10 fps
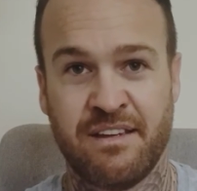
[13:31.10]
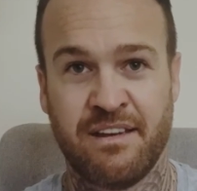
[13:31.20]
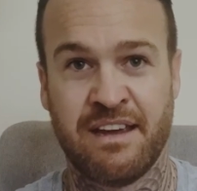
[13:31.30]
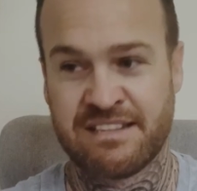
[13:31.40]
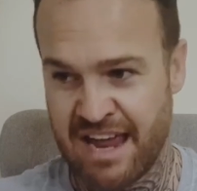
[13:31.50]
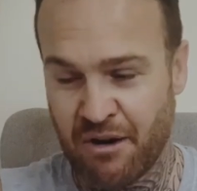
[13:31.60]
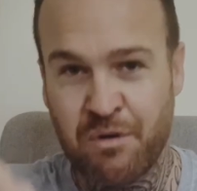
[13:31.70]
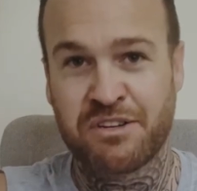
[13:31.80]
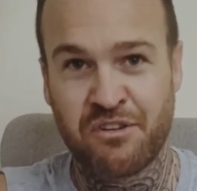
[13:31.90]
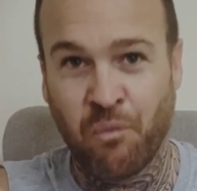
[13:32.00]
It's now a
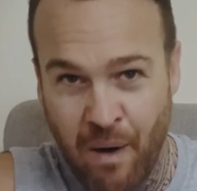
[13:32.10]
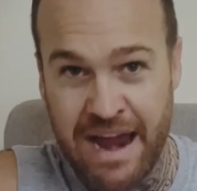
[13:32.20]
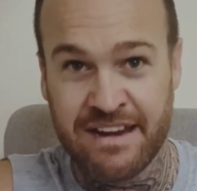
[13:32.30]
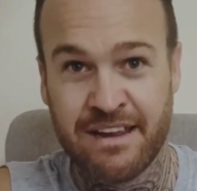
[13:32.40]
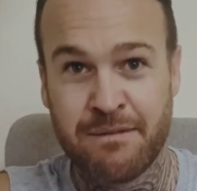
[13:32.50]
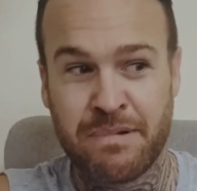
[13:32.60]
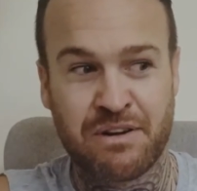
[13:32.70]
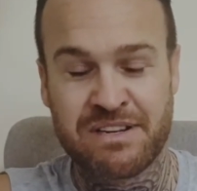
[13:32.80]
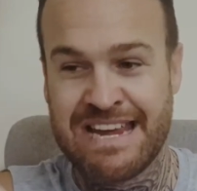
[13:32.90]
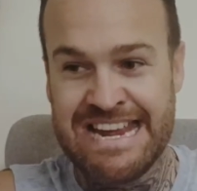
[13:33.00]
question of when,
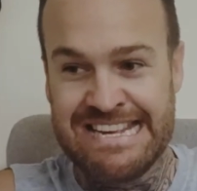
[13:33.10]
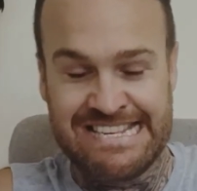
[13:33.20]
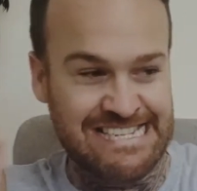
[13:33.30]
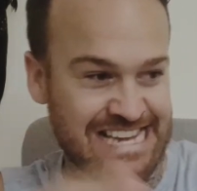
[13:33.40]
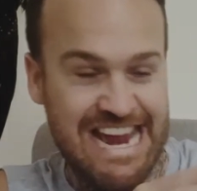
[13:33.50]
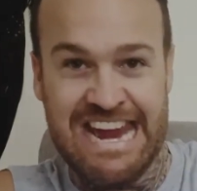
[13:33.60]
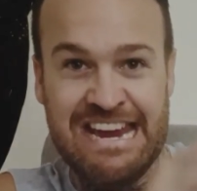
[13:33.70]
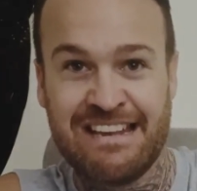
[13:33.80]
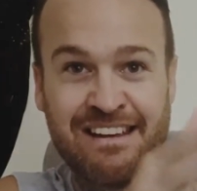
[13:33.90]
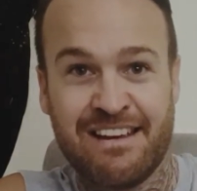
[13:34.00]
because he's
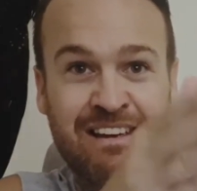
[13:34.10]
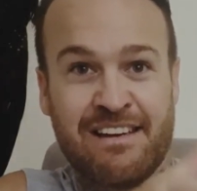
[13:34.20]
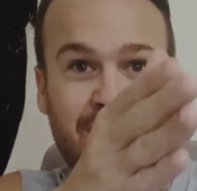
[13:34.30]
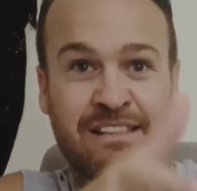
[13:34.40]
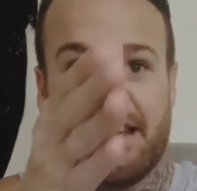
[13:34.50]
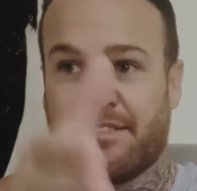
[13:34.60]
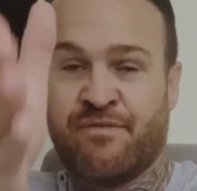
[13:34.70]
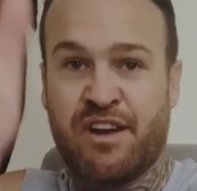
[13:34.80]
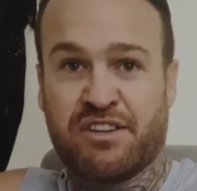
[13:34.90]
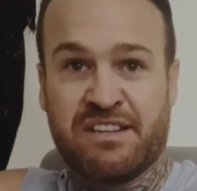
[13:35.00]
seen this
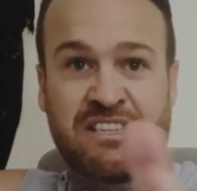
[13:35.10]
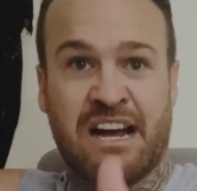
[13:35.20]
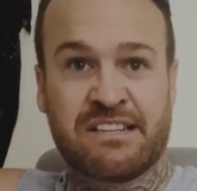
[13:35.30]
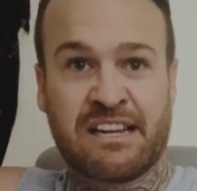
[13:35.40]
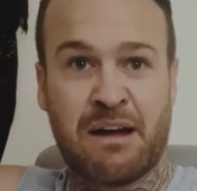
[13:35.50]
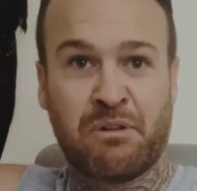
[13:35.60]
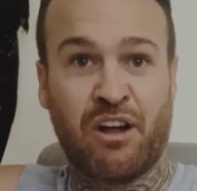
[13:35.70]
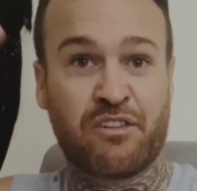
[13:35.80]
vision start to come alive.